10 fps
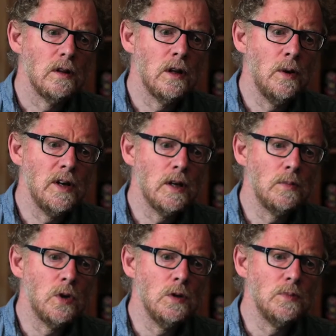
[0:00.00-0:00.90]
The
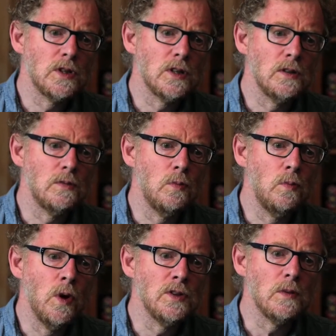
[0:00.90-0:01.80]
low-income groups that
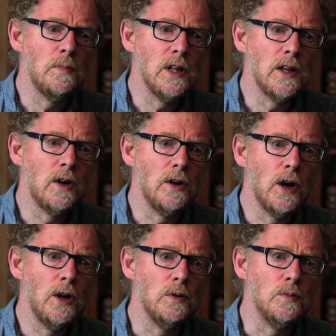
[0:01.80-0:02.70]
want to build their own
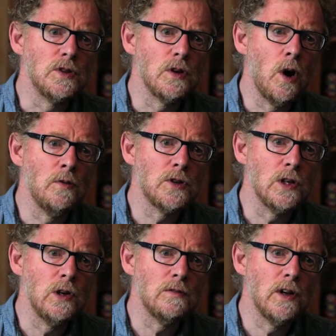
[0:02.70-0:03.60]
homes
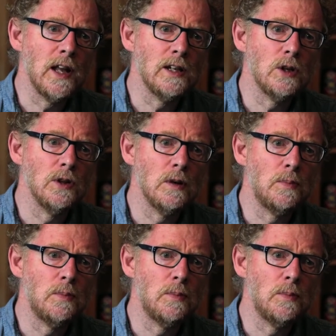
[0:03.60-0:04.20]
often look for land on the